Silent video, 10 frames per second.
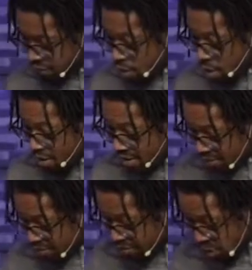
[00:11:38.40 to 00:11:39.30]
If you are
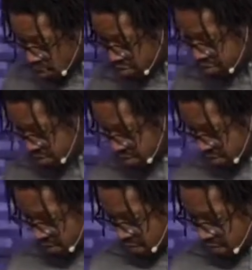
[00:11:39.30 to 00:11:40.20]

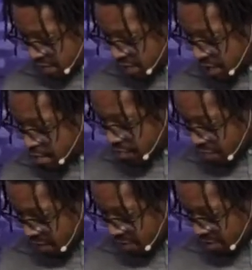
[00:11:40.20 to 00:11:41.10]
insulted for the name of
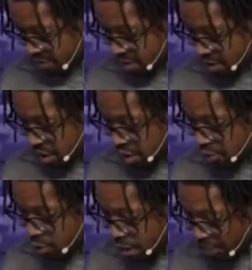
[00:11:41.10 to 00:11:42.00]
Christ,
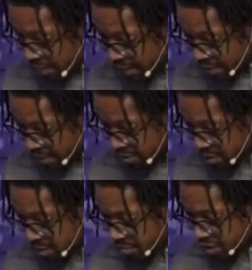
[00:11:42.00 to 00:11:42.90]
you are blessed
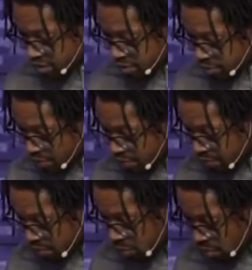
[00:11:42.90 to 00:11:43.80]
because the Spirit
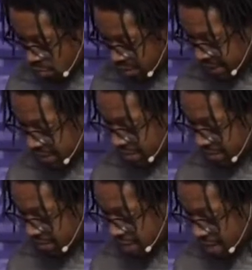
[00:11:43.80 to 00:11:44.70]
of glory
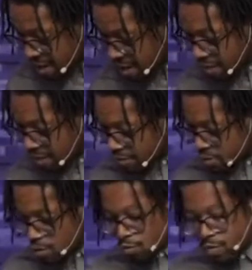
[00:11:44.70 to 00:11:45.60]
and of God
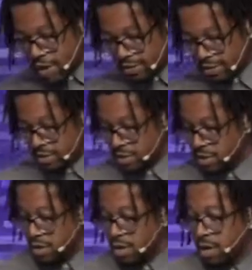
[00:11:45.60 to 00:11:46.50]
rests
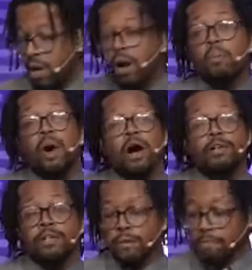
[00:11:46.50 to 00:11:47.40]

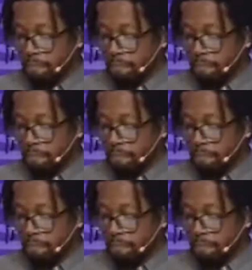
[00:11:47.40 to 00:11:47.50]
upon you.